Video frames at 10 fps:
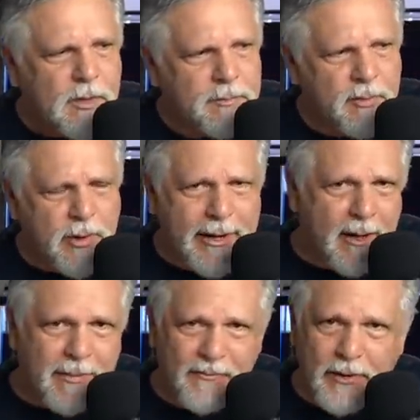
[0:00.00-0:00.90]
People run out
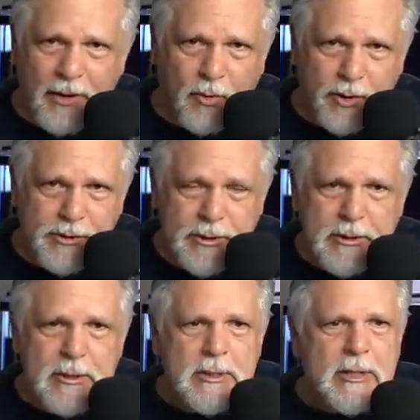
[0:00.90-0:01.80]
and buy flower horns.
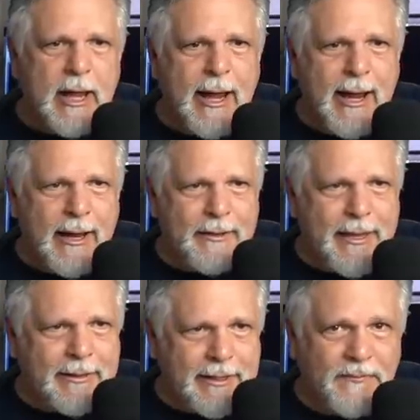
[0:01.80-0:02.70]
And
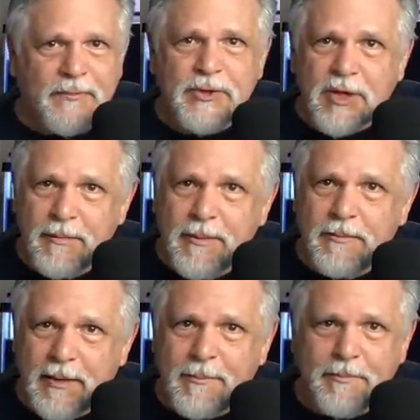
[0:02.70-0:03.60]
that fish can
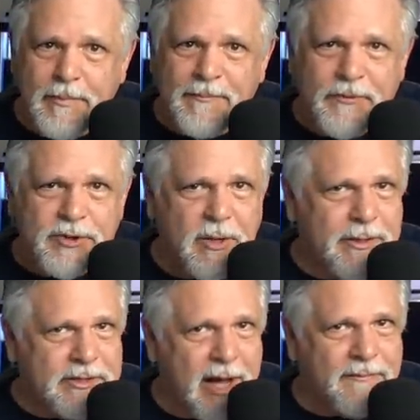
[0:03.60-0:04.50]
be
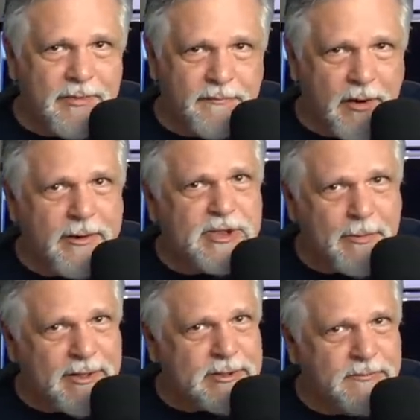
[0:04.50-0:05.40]
tough. They're very
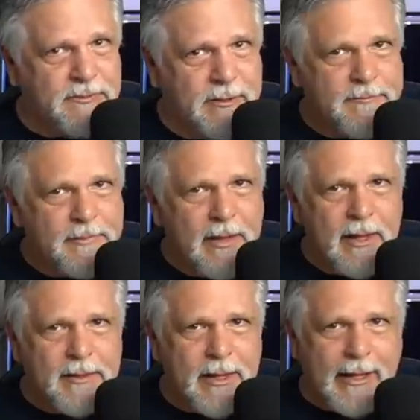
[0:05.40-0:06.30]
expensive.
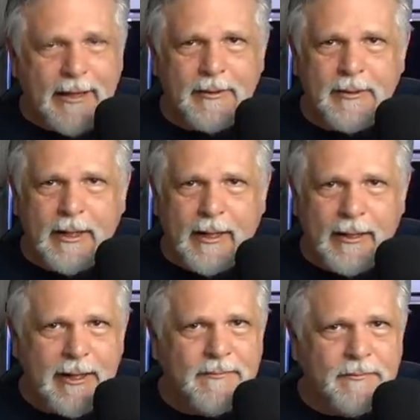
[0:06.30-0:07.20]
They can
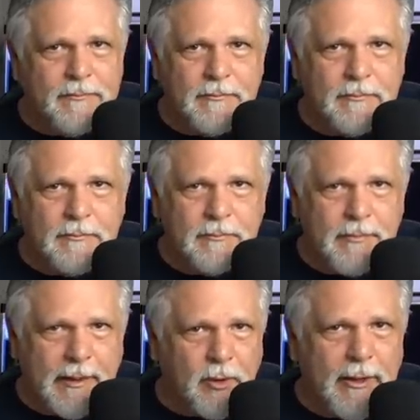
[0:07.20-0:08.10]
only
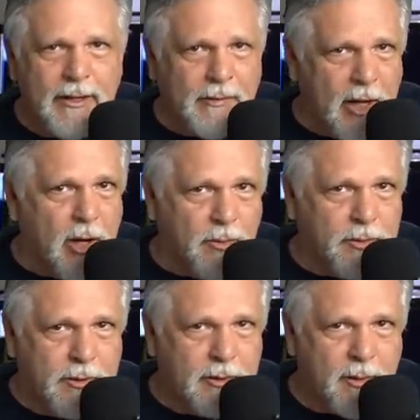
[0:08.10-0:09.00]
live
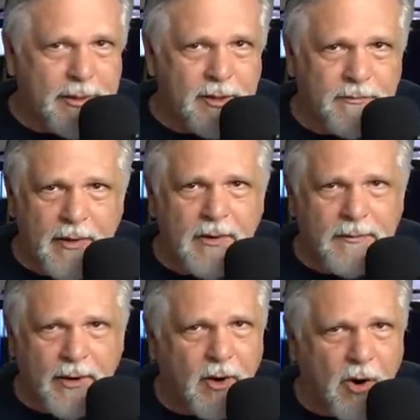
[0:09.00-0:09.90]
alone. I mean, they're very,
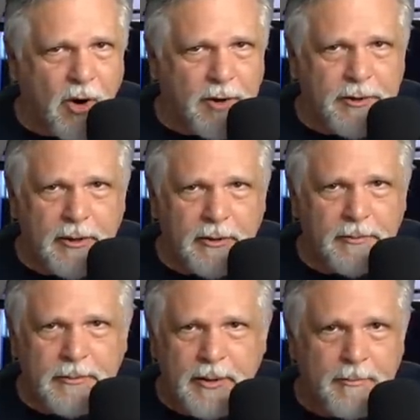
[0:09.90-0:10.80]
very hard or
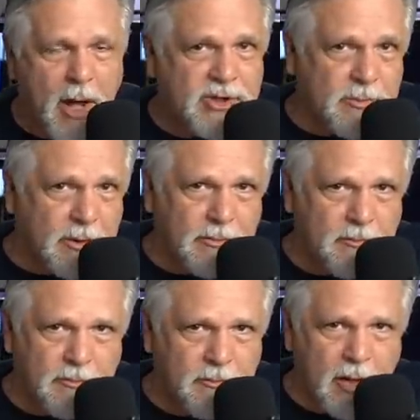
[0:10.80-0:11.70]
impossible
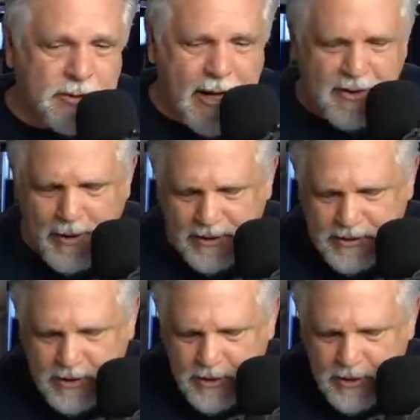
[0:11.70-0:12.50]
on tank mates.